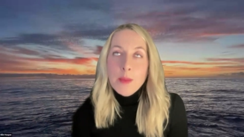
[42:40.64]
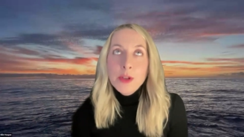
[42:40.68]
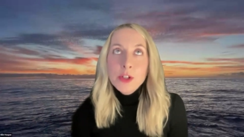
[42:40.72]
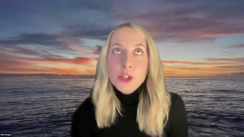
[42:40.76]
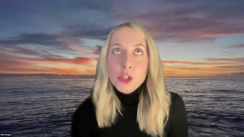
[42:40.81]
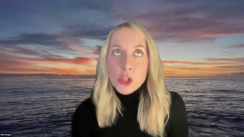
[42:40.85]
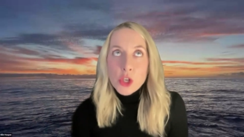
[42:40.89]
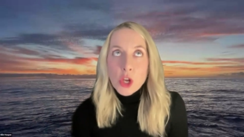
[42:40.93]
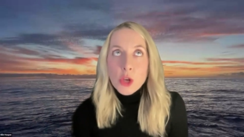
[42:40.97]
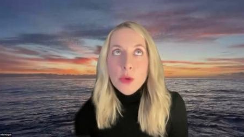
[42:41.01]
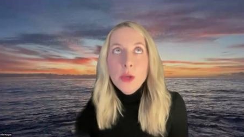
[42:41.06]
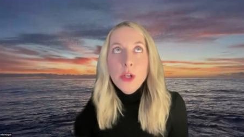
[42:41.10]
I'm
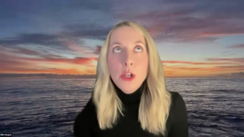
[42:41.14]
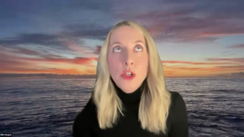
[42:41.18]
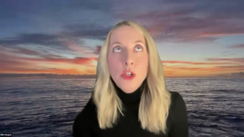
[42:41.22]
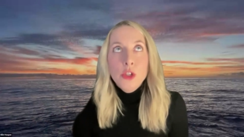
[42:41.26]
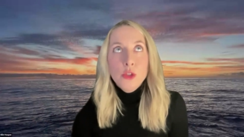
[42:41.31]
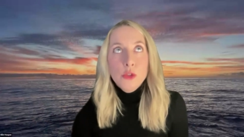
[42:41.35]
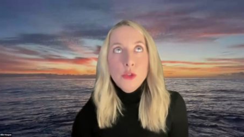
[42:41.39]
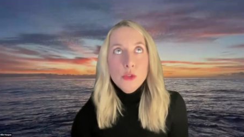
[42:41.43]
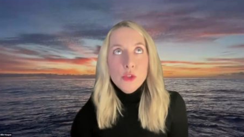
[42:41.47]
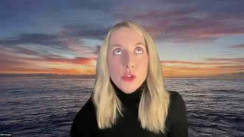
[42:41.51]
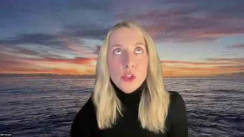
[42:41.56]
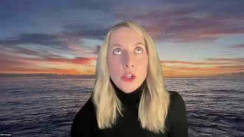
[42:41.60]
under no
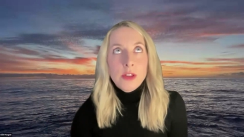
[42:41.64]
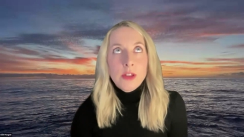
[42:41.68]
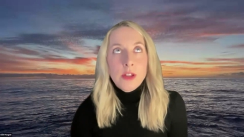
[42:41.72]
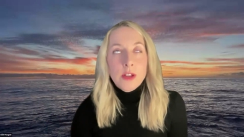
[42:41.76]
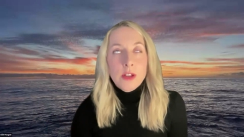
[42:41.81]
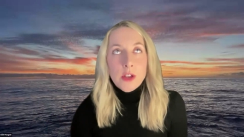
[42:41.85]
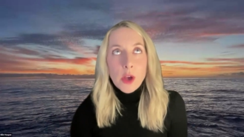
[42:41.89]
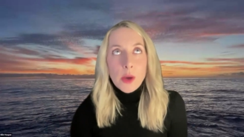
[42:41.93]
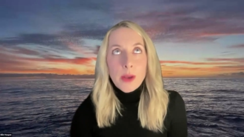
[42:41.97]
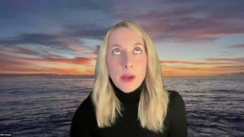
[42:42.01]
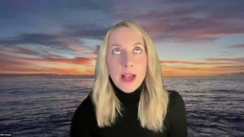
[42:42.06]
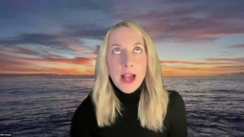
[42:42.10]
illusion
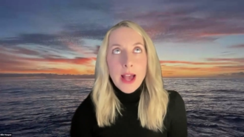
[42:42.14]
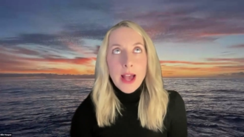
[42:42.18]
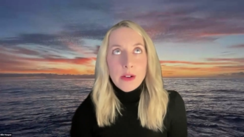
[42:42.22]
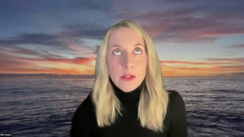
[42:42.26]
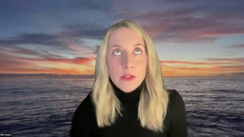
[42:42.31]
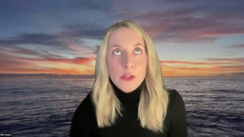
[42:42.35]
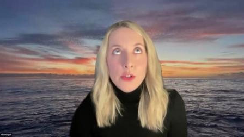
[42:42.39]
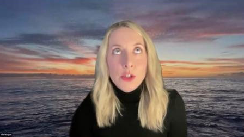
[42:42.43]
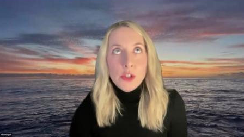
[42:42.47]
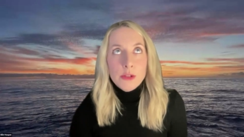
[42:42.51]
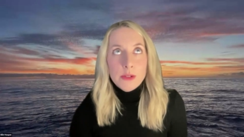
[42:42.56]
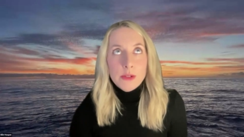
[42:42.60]
that going
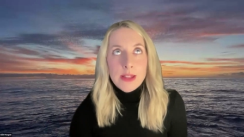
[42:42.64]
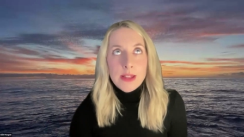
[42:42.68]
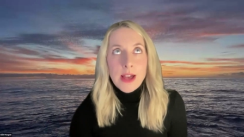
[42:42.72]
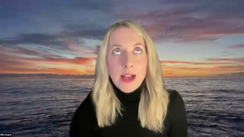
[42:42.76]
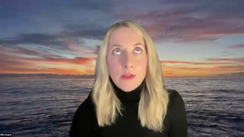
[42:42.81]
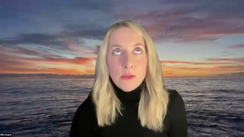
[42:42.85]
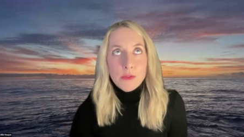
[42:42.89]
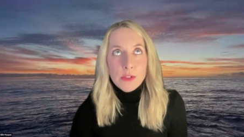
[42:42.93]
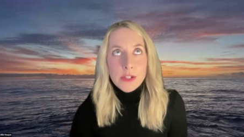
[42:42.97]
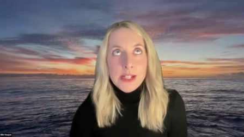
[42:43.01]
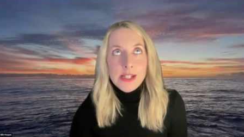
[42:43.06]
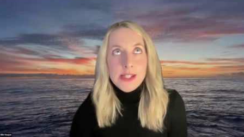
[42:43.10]
out and doing
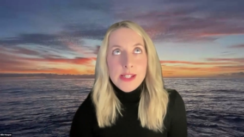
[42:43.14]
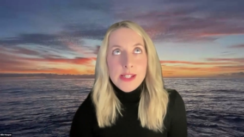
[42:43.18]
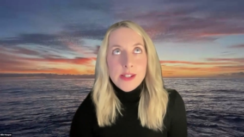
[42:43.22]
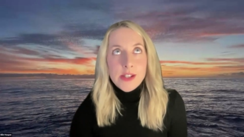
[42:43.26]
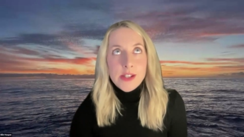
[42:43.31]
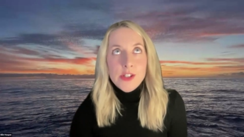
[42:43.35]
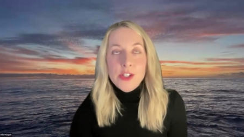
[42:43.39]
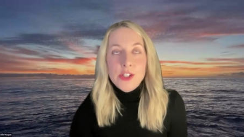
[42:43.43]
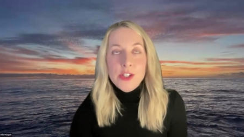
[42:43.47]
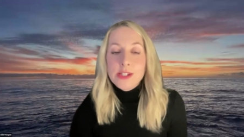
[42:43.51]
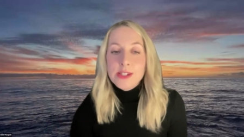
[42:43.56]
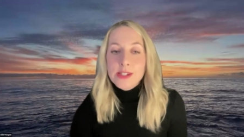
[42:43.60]
that
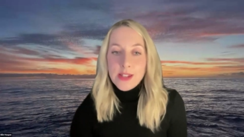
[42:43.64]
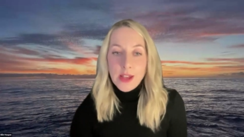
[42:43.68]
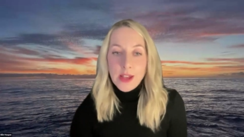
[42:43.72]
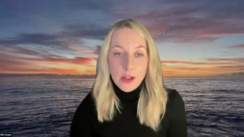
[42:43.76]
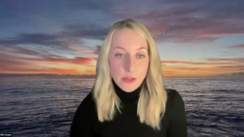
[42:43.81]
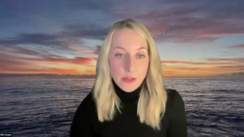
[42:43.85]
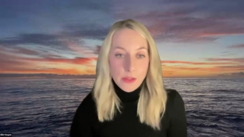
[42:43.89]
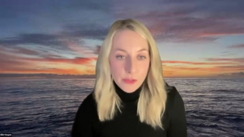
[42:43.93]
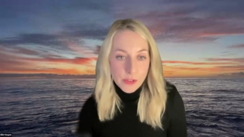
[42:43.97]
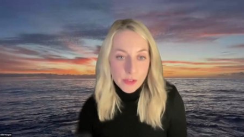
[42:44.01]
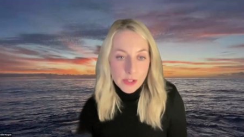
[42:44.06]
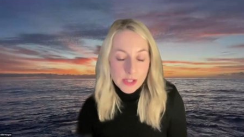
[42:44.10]
research
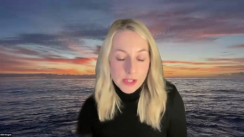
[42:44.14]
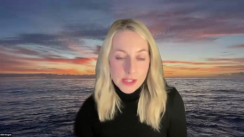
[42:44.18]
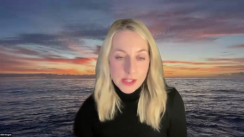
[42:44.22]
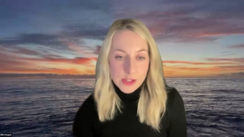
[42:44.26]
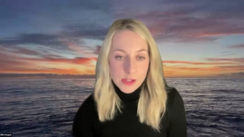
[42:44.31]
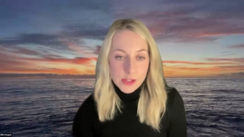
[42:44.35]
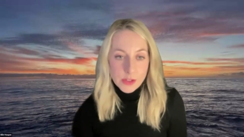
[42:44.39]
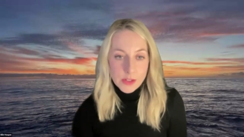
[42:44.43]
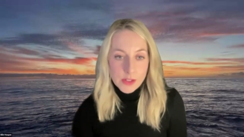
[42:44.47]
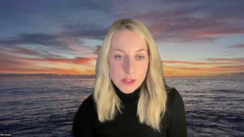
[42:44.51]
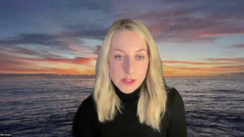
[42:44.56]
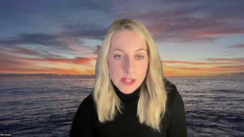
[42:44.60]
itself, for
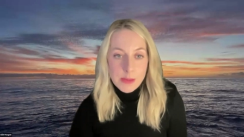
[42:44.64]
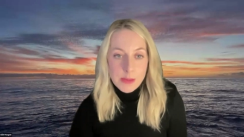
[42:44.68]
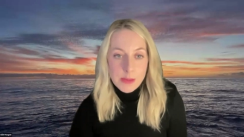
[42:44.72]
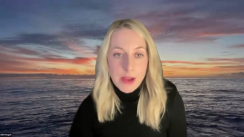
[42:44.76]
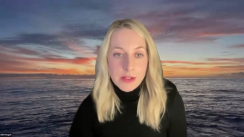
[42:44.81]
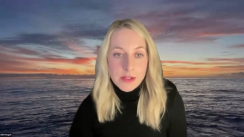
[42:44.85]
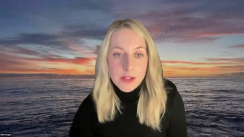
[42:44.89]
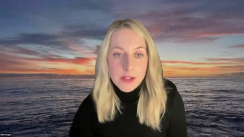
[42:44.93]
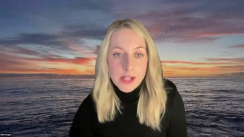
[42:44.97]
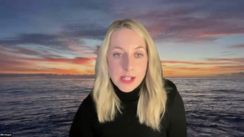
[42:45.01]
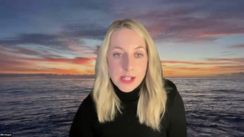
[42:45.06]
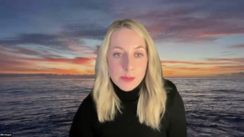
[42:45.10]
instance, on the
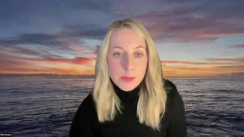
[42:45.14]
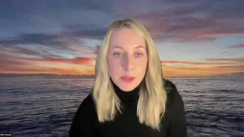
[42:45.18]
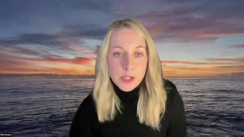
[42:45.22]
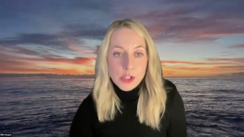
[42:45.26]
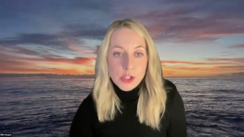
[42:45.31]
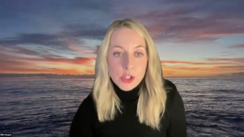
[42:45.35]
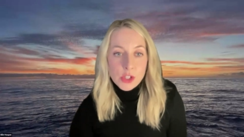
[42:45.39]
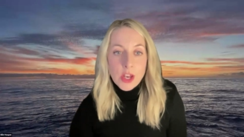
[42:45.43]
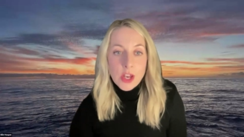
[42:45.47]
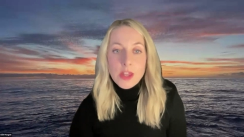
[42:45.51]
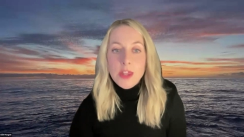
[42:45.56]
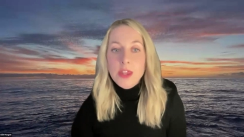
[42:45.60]
Seamount
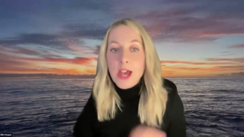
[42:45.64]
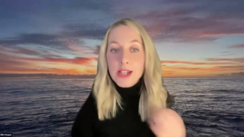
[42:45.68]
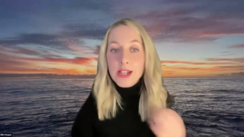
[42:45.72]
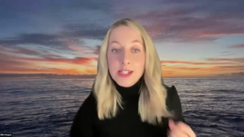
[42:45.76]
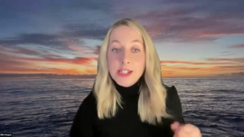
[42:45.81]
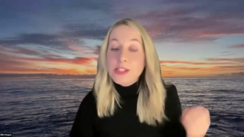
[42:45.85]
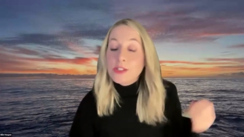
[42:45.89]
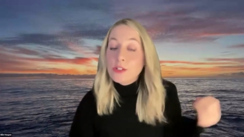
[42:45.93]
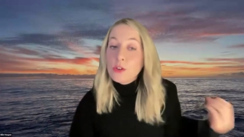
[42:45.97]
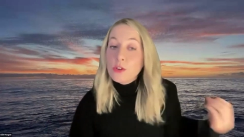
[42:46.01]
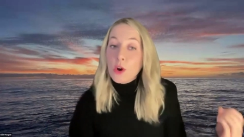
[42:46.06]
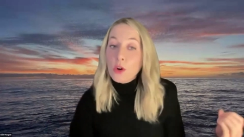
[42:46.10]
expedition,
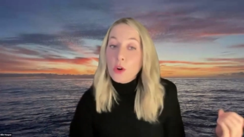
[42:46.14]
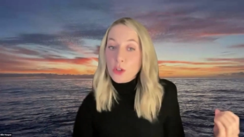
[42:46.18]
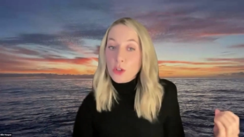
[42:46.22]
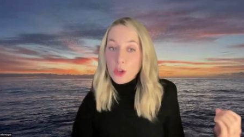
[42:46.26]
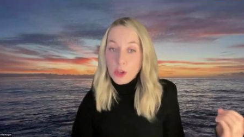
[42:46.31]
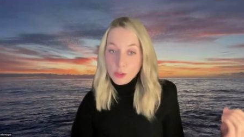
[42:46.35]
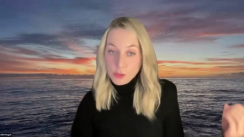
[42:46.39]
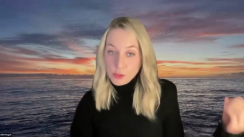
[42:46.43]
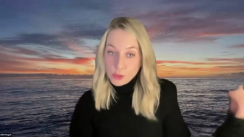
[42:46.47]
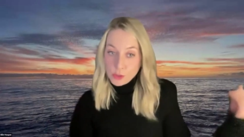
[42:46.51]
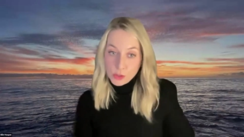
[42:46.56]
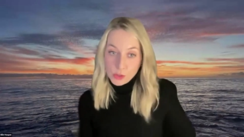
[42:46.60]
that is not
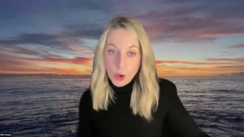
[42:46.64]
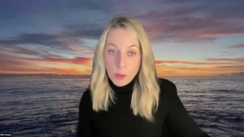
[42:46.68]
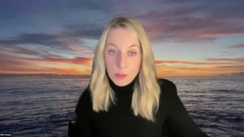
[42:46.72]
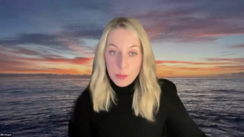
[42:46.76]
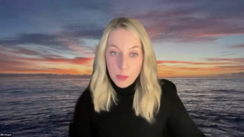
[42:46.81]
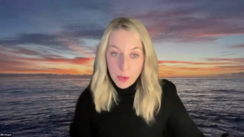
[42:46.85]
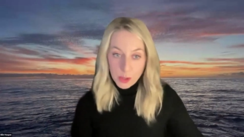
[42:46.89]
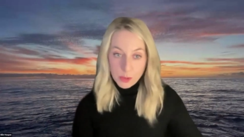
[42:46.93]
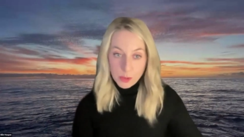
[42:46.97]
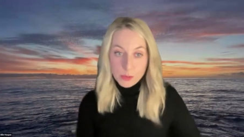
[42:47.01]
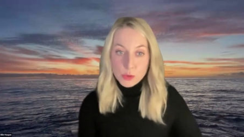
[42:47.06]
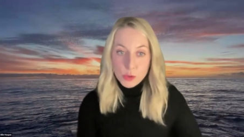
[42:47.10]
going to
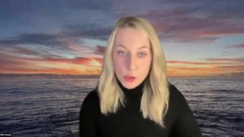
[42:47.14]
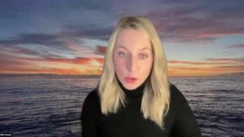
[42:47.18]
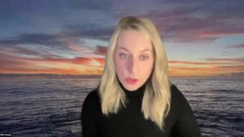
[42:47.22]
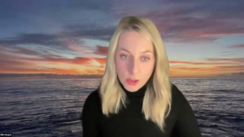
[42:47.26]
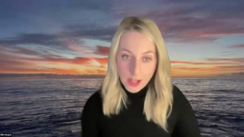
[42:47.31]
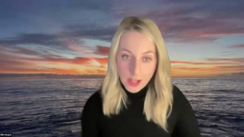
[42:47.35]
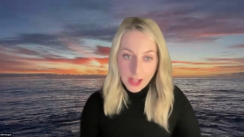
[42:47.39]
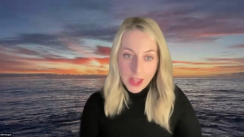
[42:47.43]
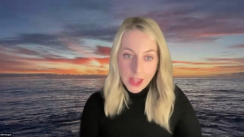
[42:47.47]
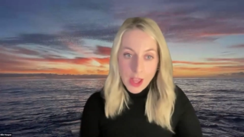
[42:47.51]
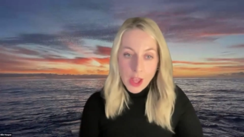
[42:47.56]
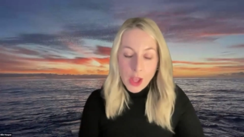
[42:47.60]
stop bottom
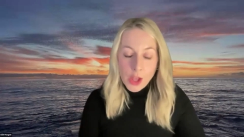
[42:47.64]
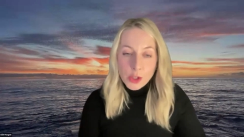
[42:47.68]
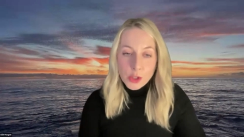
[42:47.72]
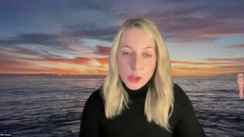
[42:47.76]
trawling.